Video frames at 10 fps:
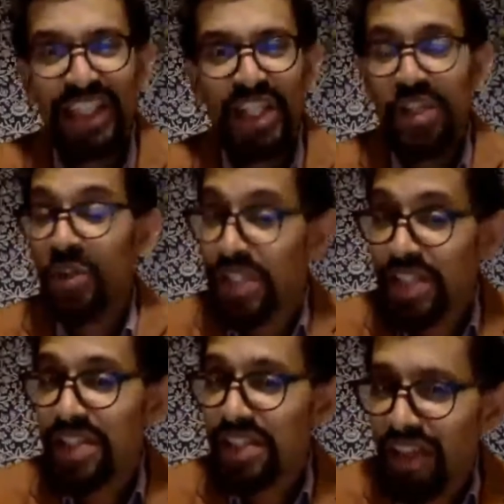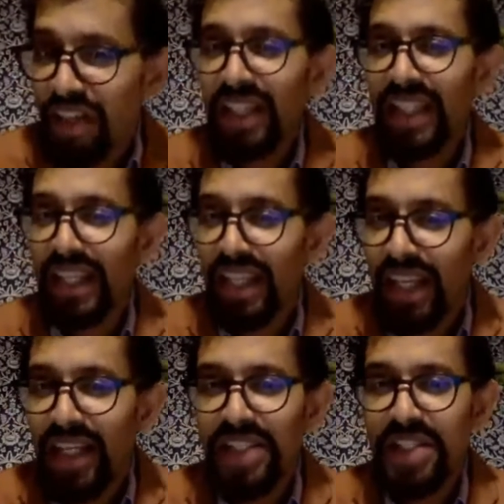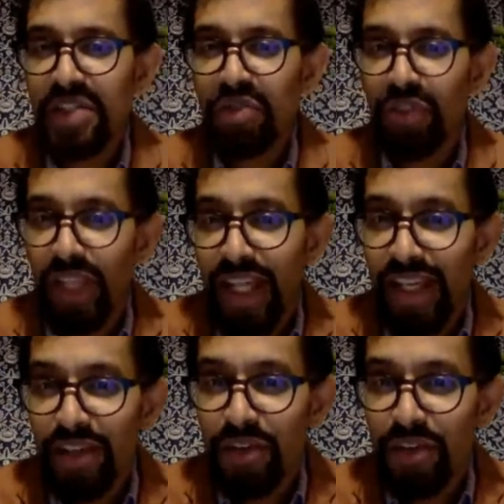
So it's a scar that lasts for life.